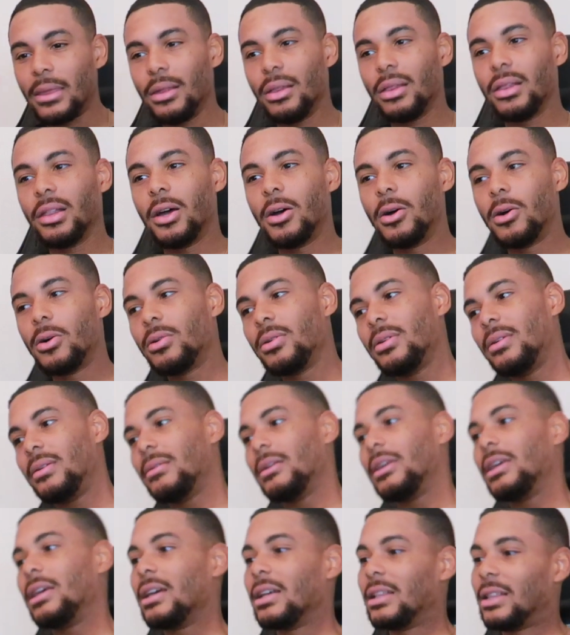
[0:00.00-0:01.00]
So
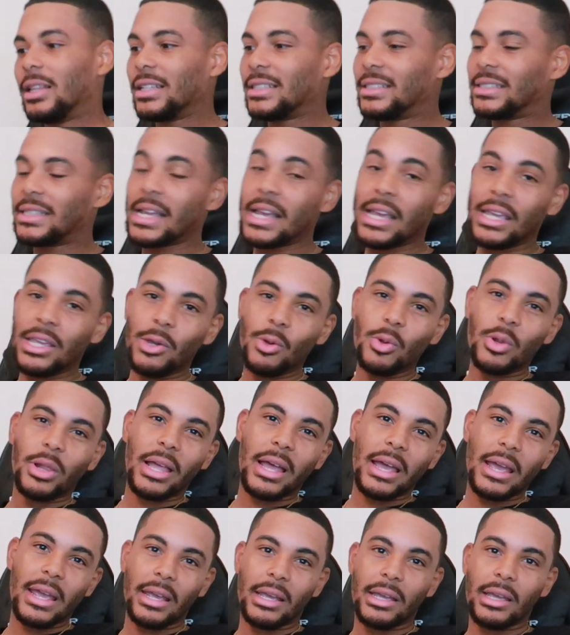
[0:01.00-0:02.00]
let's say you
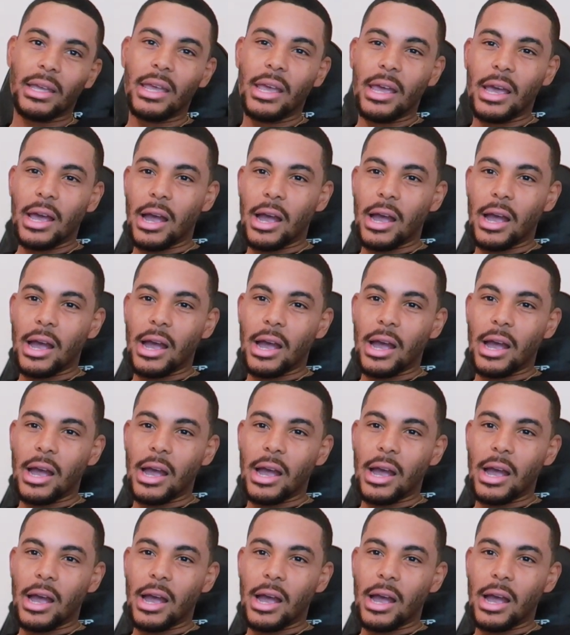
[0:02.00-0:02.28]
like,